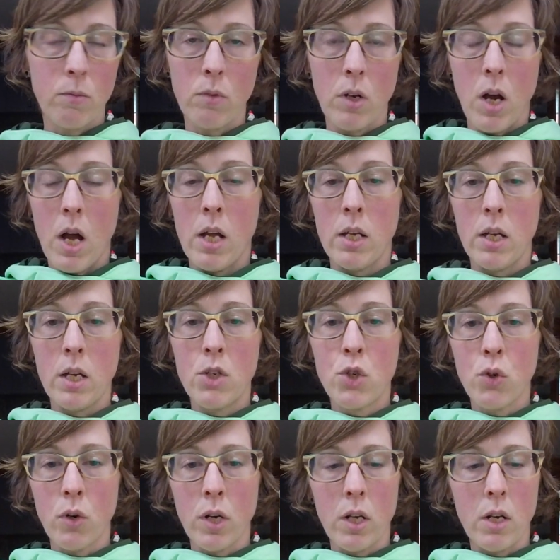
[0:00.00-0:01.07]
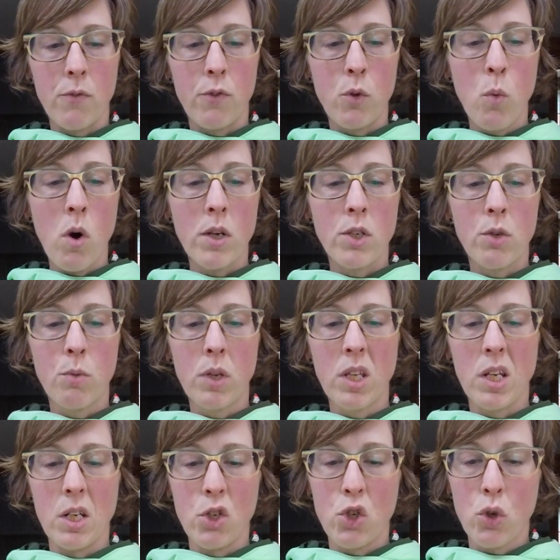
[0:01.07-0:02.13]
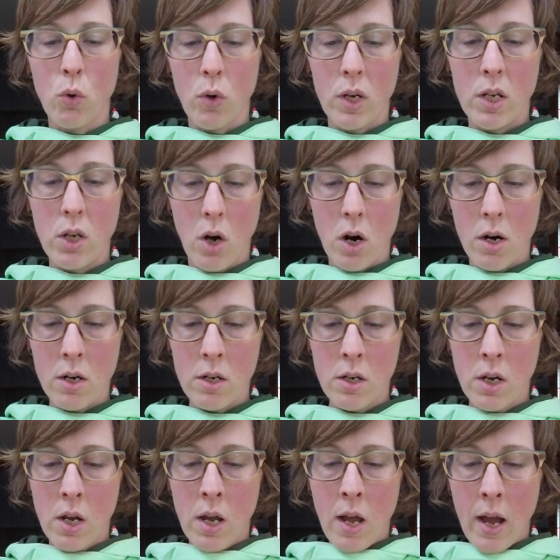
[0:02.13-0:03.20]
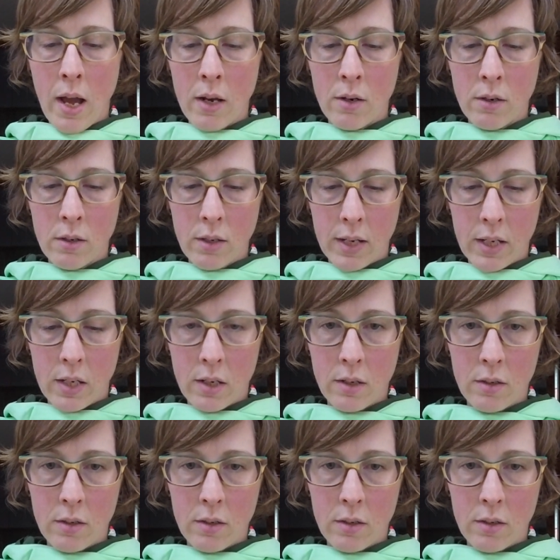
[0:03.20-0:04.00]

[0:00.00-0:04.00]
I enjoy it. If you want to really enjoy yarn and like